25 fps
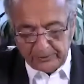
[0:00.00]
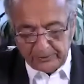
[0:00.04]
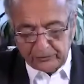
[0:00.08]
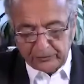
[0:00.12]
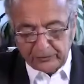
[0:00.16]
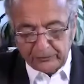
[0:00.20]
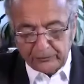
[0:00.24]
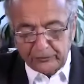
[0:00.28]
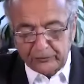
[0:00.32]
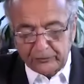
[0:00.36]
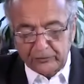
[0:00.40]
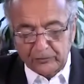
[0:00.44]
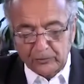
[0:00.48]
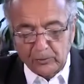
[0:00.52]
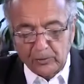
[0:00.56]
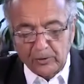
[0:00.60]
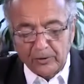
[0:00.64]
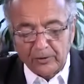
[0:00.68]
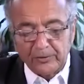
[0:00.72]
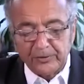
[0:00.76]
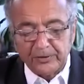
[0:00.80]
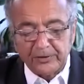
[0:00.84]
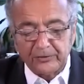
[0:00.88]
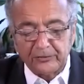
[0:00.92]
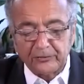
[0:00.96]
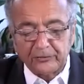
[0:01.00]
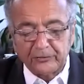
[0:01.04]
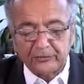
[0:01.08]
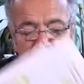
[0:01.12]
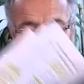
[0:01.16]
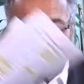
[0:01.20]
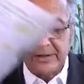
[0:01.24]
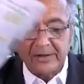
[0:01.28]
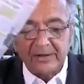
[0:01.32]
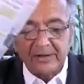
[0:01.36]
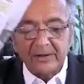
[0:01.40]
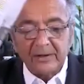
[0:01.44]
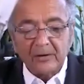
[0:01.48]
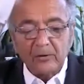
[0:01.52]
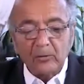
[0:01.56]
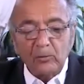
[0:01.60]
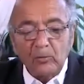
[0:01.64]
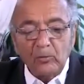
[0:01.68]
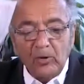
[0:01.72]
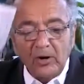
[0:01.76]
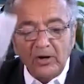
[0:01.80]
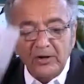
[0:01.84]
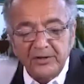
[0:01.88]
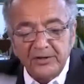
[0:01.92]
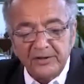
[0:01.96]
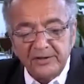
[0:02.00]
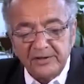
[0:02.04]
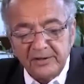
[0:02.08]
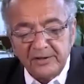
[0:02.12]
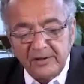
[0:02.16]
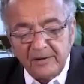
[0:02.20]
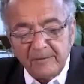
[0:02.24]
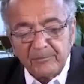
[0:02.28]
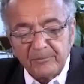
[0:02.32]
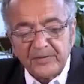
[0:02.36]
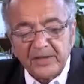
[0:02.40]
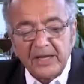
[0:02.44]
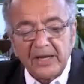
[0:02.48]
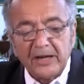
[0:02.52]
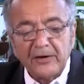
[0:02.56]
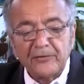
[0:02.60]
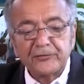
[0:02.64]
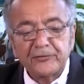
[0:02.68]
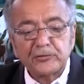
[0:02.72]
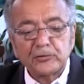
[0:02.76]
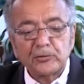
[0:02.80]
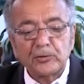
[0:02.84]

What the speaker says: of stories, one after